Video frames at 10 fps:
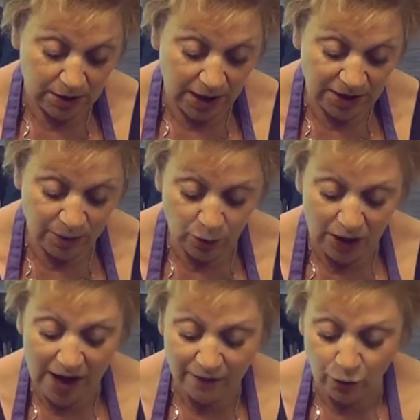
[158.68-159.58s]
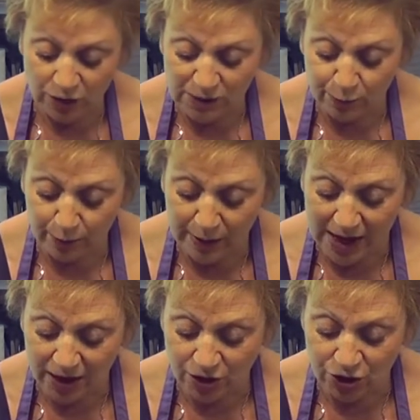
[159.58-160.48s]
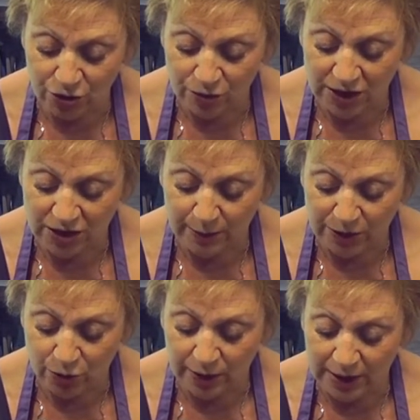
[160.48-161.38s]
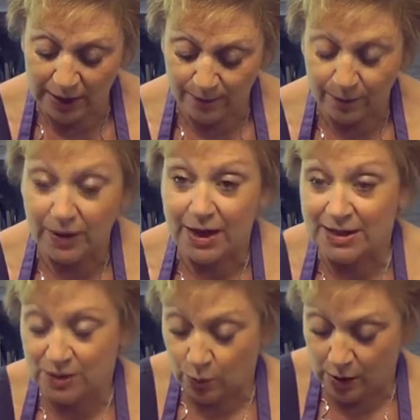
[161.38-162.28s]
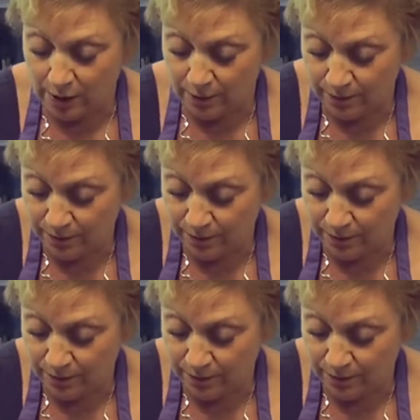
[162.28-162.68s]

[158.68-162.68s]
I didn't want to have all this prepared because you need to be doing it as well.